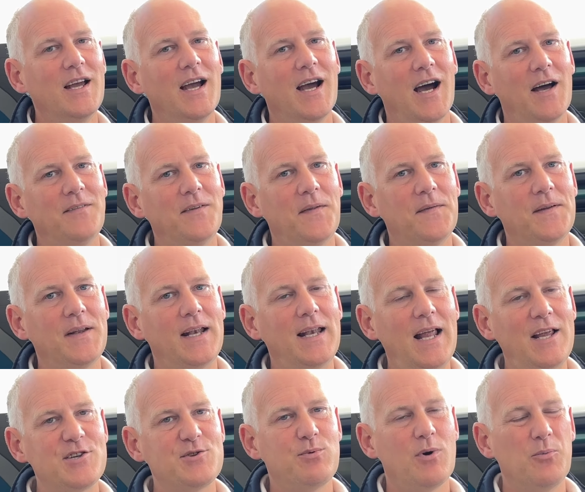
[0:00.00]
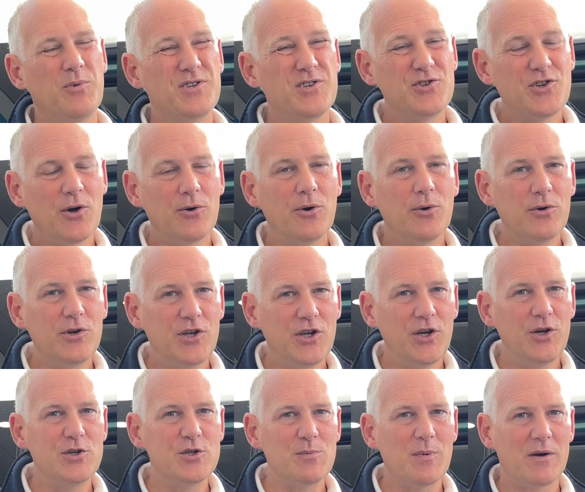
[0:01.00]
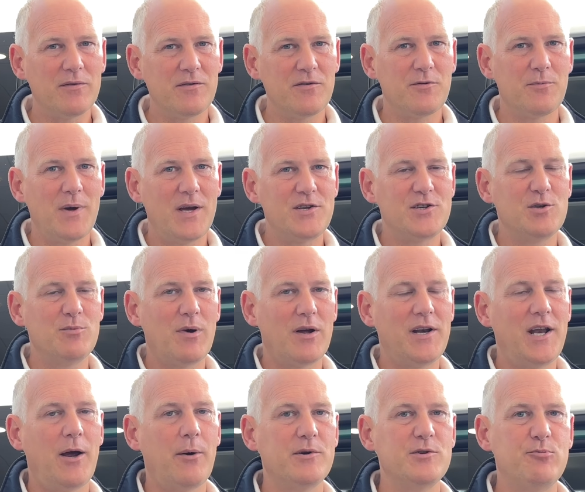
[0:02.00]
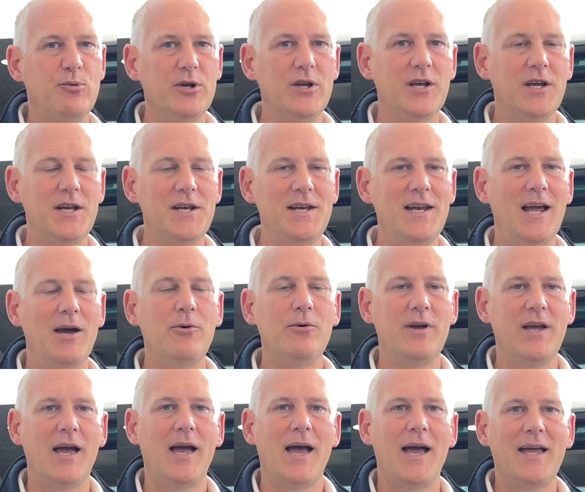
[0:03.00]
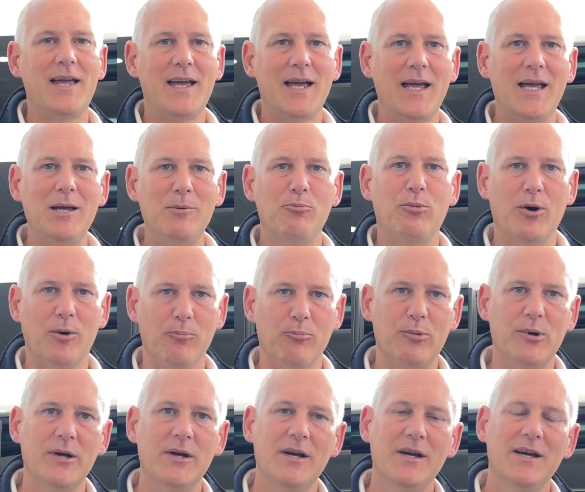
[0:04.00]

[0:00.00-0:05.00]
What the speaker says: And then the last one, which I don't know a huge amount of information about now, is but you can now get a heat pump.